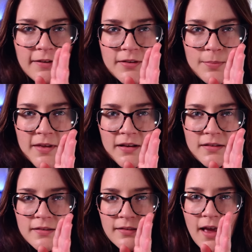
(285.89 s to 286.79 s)
if something's
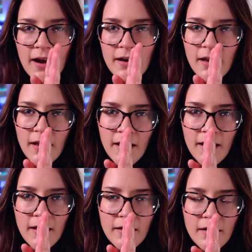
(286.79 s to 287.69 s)
sliding
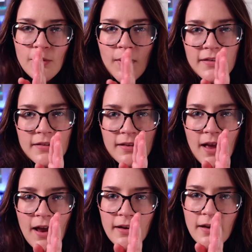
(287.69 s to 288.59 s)
in, you want it to
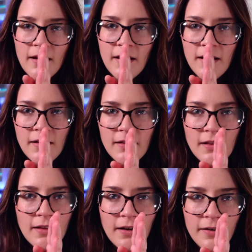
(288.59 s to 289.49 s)
slide in and then
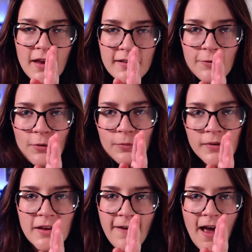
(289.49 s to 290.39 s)
there, except for
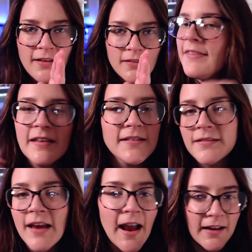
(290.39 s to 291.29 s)
really fast. These
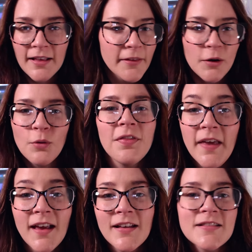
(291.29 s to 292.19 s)
tiny little
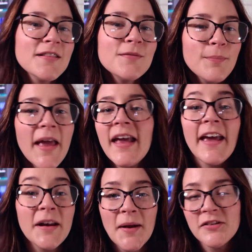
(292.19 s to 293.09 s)
things make
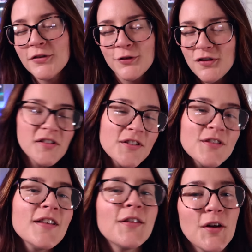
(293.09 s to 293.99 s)
animations look
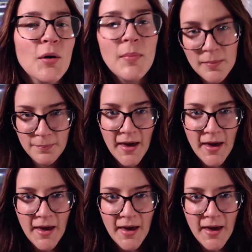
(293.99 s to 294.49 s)
just a little bit